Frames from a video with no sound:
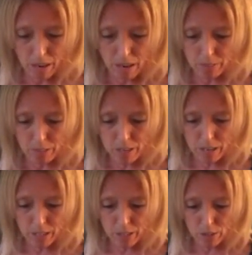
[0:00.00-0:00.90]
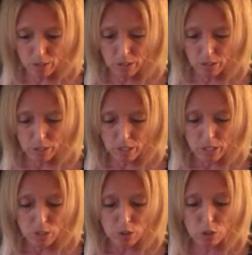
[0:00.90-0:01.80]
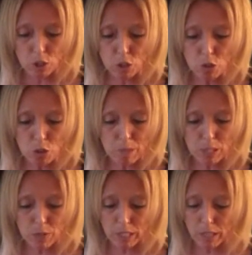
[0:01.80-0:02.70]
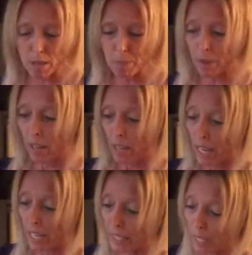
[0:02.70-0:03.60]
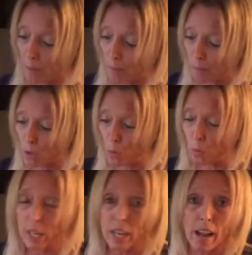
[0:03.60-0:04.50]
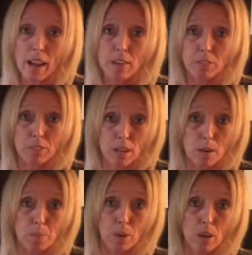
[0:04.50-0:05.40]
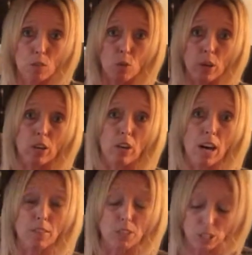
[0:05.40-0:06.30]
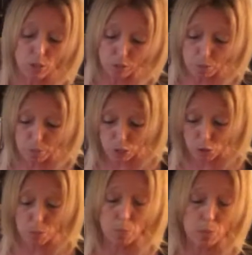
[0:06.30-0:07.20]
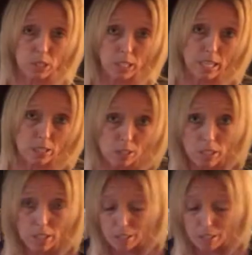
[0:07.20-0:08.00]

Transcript: avocado. So just use your measuring cup and get them up to 1/2 cup of oil. Obviously, you don't have to be super precise.